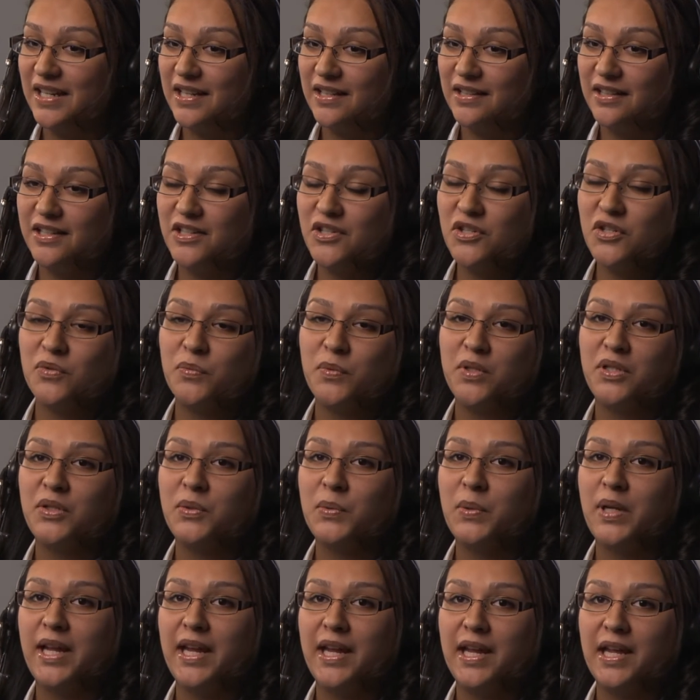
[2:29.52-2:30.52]
English, we
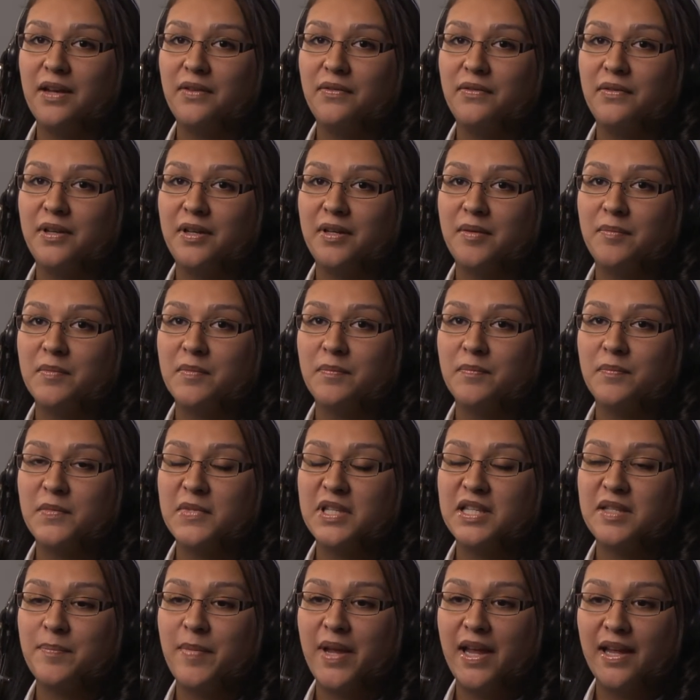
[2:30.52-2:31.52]
do have
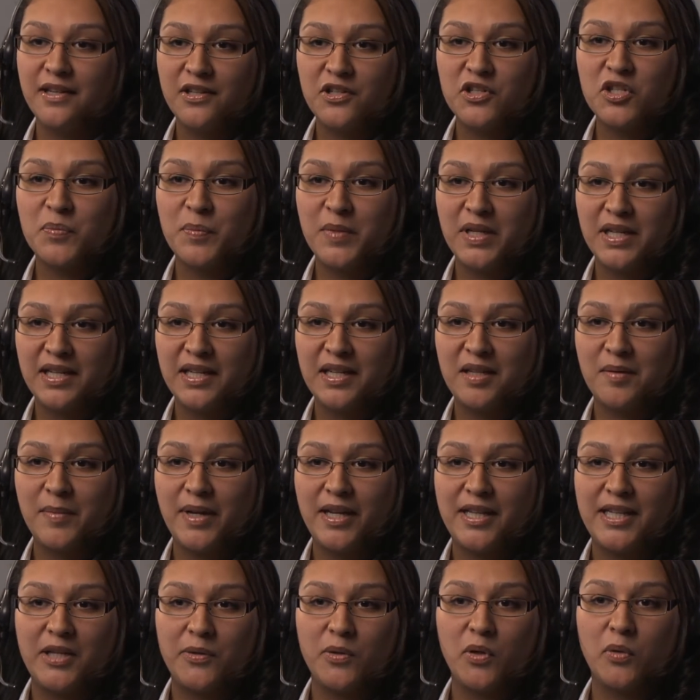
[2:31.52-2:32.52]
Spanish-speaking
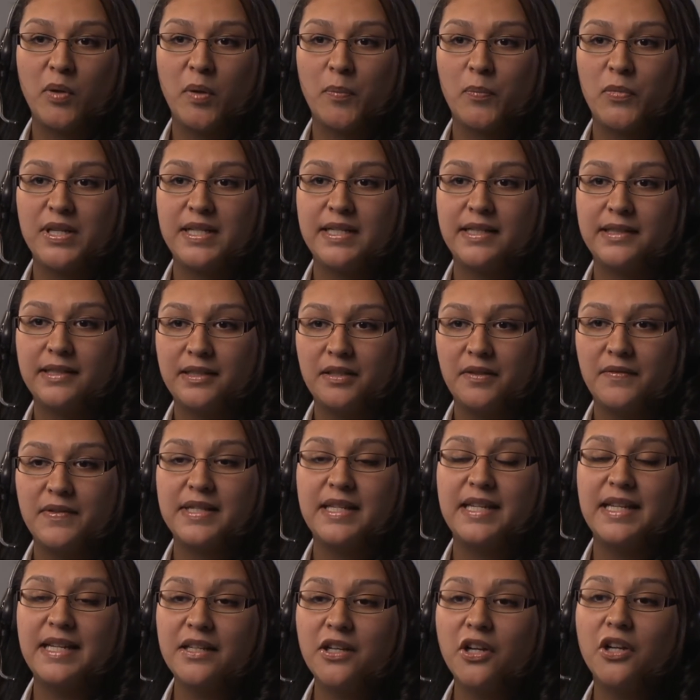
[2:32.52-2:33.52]
bilingual
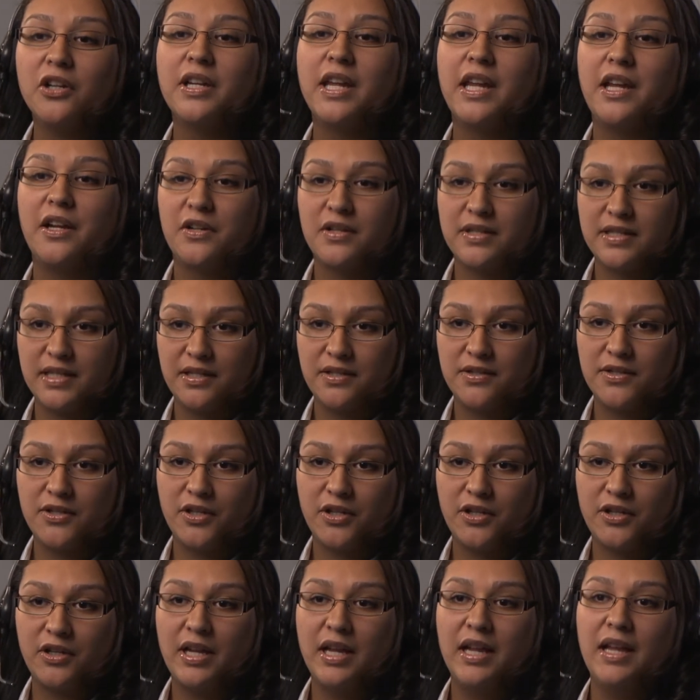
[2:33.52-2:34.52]
representatives in our care
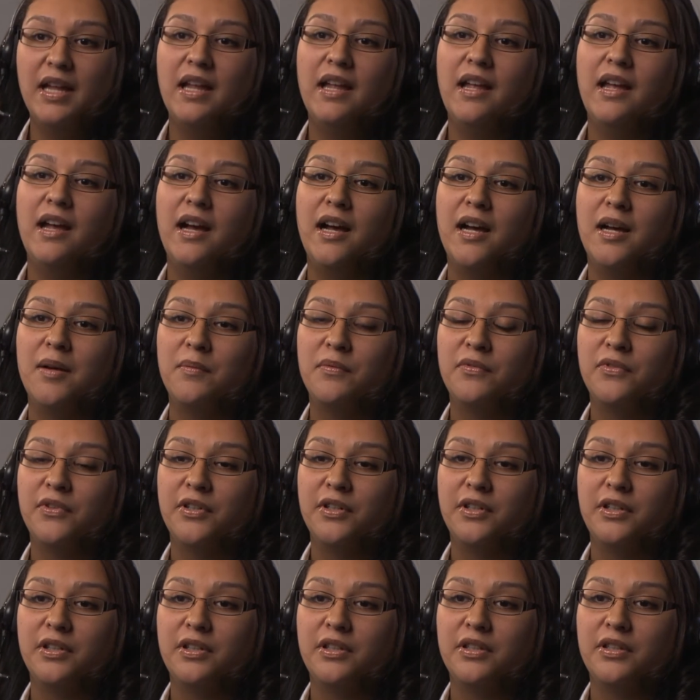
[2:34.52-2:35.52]
center.
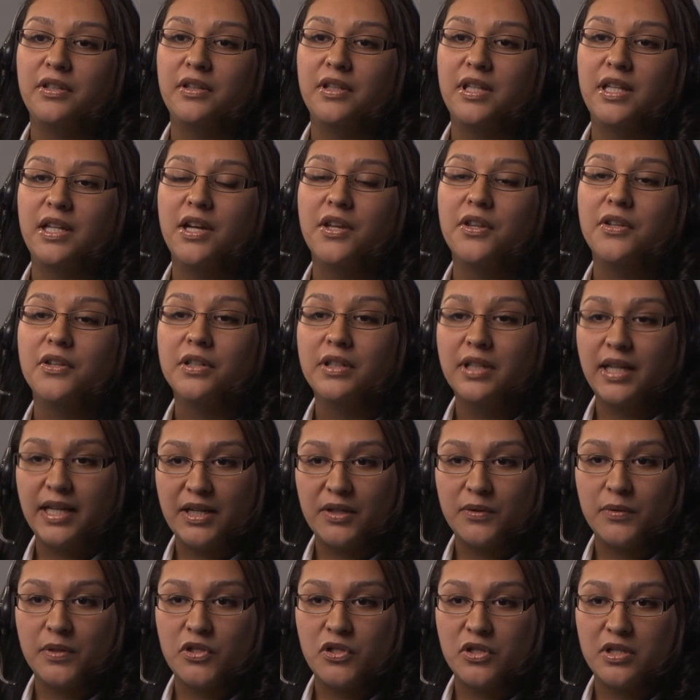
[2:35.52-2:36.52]
For the other
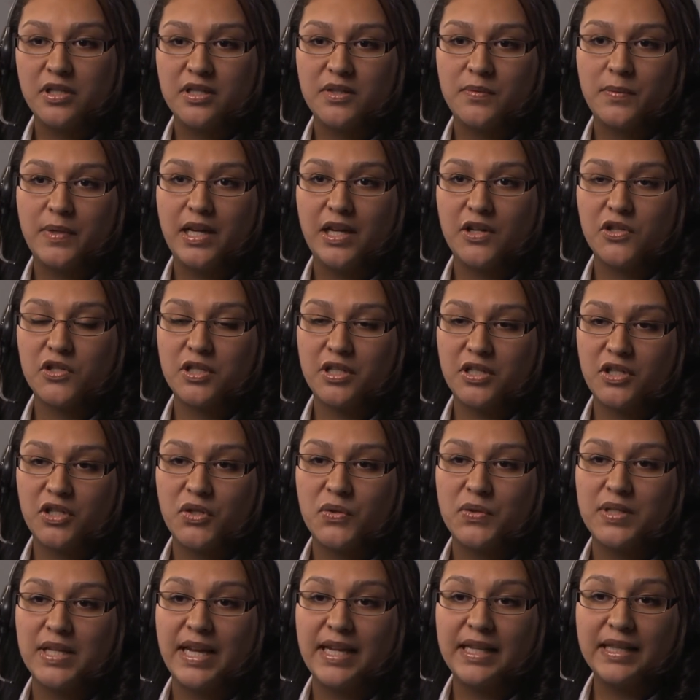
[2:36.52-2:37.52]
languages, we actually
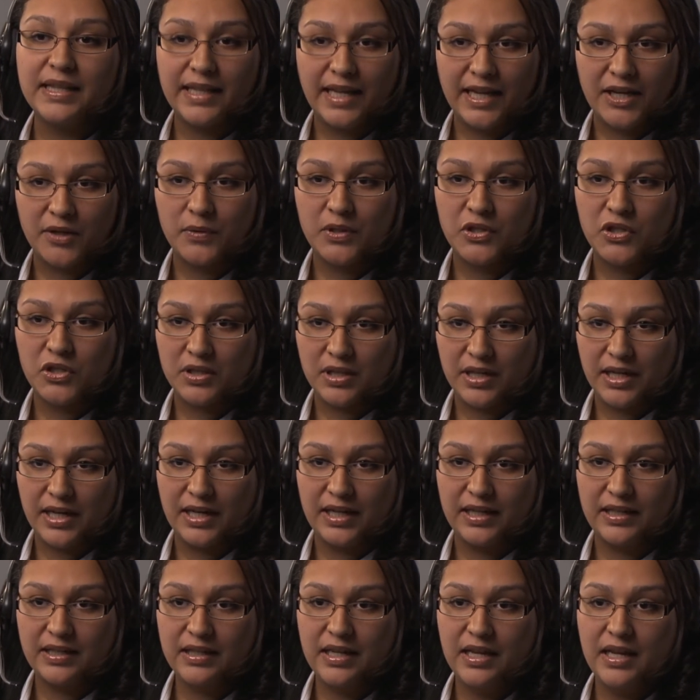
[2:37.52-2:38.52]
use a language
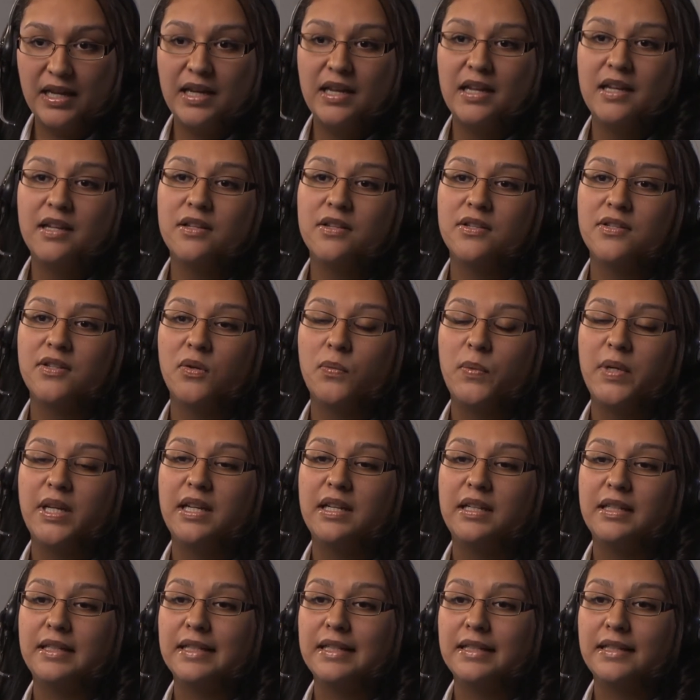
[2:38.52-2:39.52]
line so we
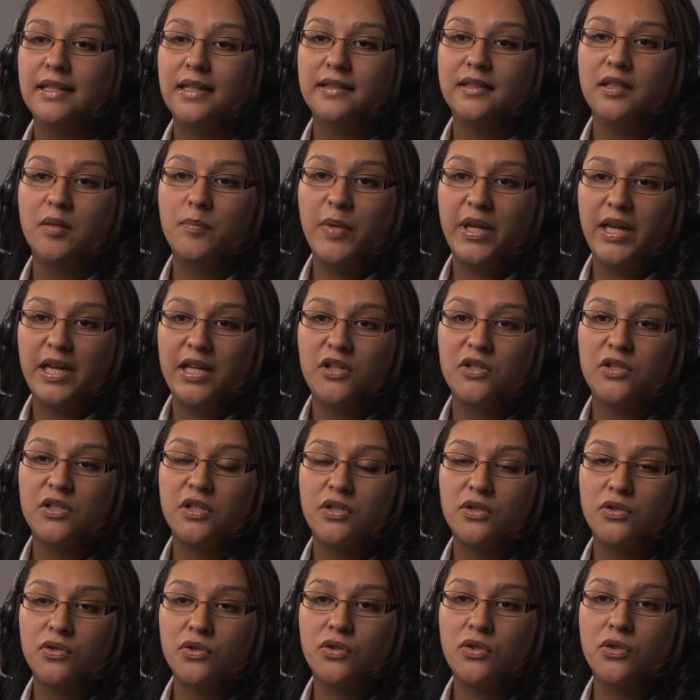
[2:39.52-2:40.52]
can connect the
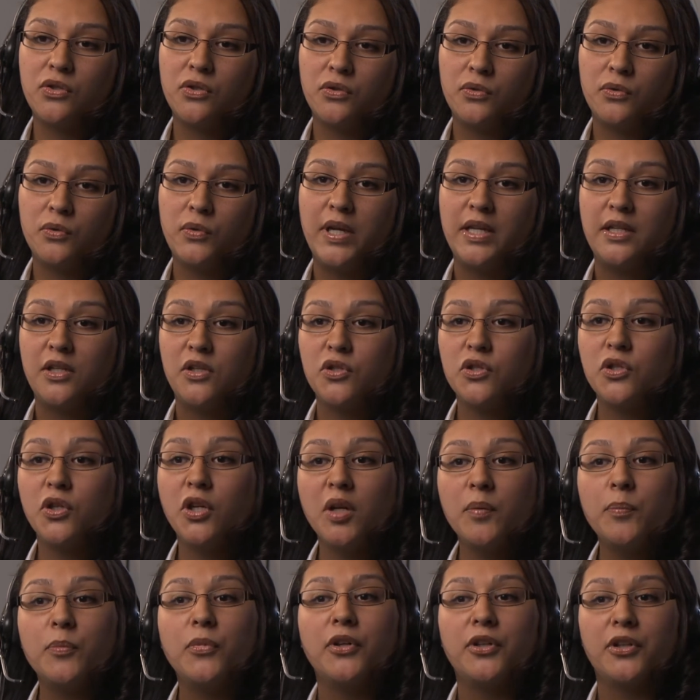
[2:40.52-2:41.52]
patient to an
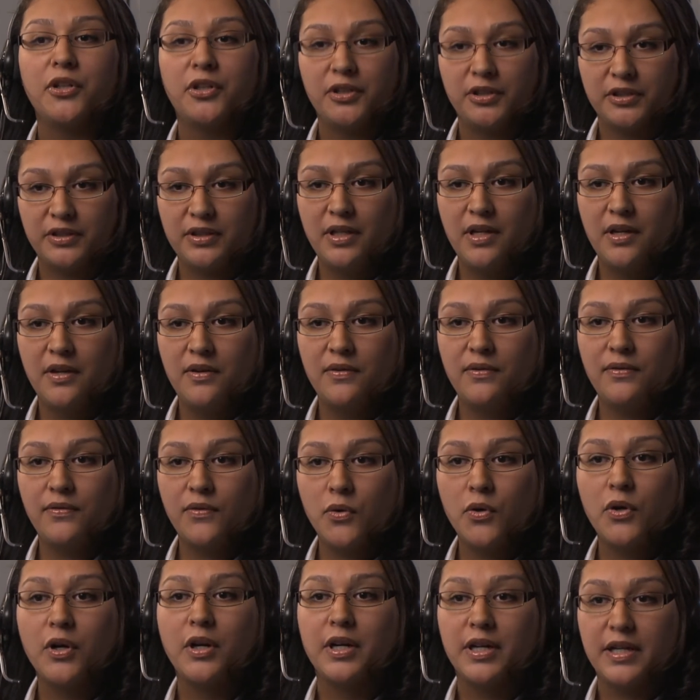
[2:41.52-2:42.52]
interpreter
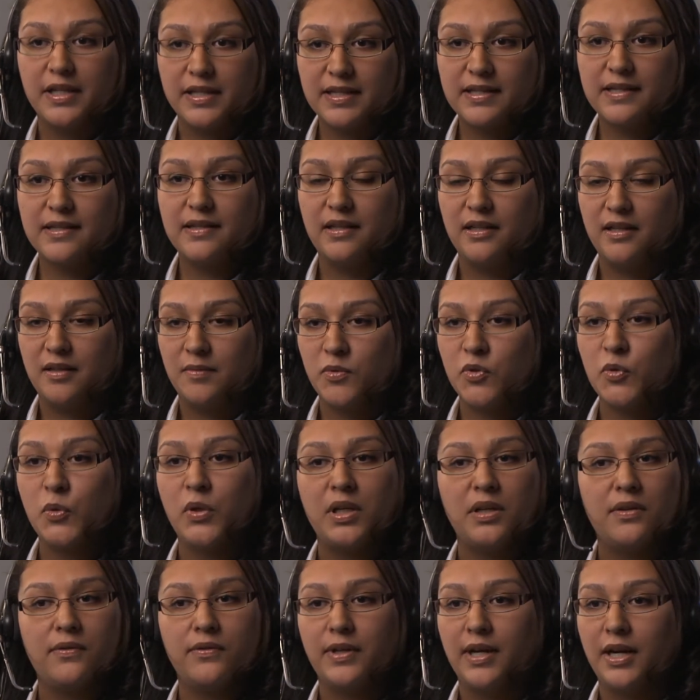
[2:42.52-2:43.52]
for us
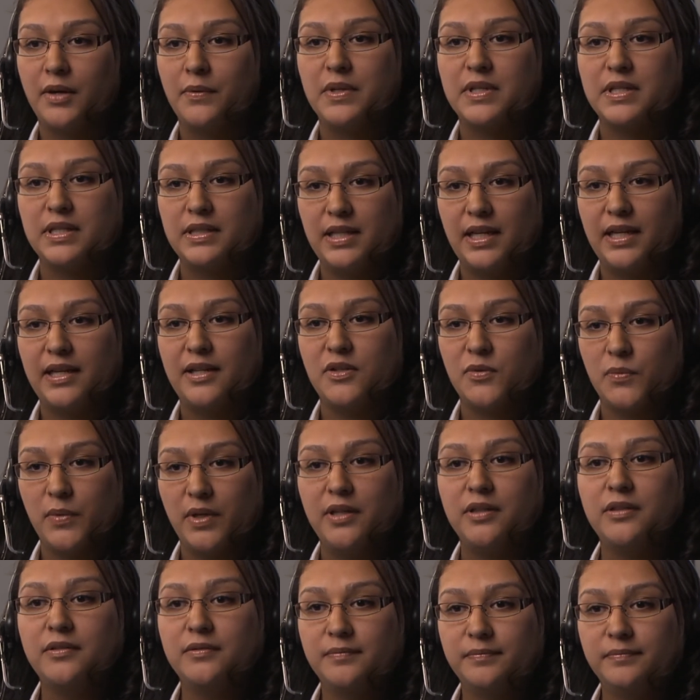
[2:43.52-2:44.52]
24 hours a day as
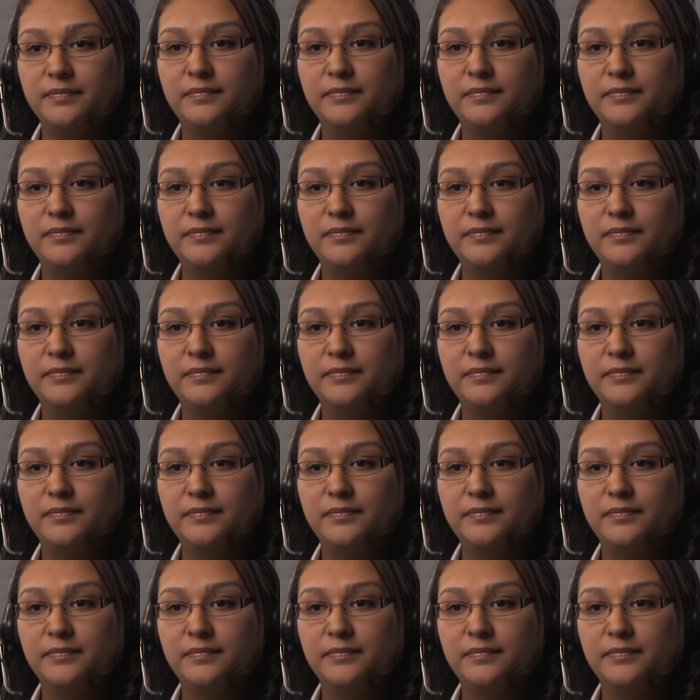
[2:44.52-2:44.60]
well.